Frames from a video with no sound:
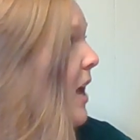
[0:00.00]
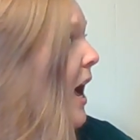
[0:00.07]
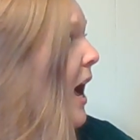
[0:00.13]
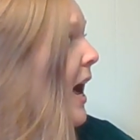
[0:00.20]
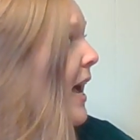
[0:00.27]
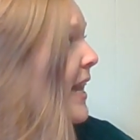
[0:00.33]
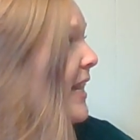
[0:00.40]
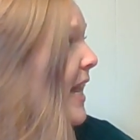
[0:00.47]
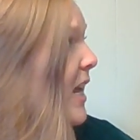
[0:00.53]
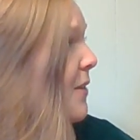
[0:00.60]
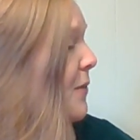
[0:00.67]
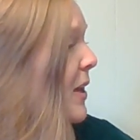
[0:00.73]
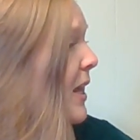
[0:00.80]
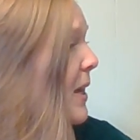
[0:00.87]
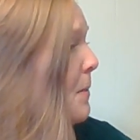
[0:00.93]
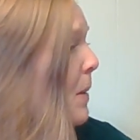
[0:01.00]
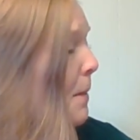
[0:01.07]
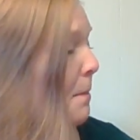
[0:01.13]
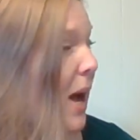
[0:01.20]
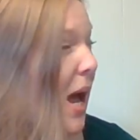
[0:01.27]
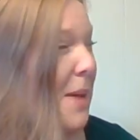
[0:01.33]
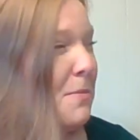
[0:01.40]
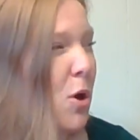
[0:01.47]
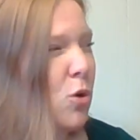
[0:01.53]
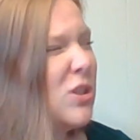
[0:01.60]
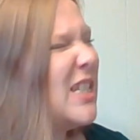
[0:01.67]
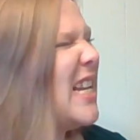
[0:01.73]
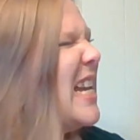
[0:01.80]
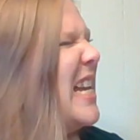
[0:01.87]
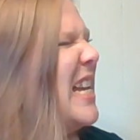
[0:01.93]
I gave him my
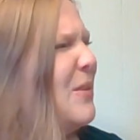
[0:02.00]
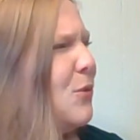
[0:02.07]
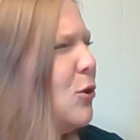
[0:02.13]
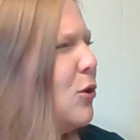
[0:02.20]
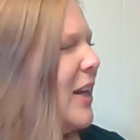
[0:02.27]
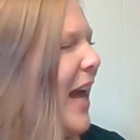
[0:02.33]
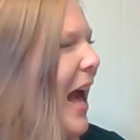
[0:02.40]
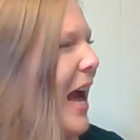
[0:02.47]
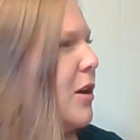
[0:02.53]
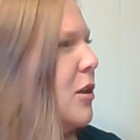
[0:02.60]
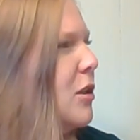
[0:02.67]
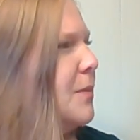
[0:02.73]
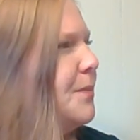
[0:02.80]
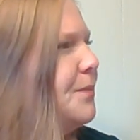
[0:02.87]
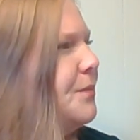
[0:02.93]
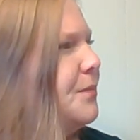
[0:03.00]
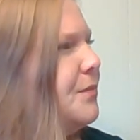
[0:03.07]
most evil cackle.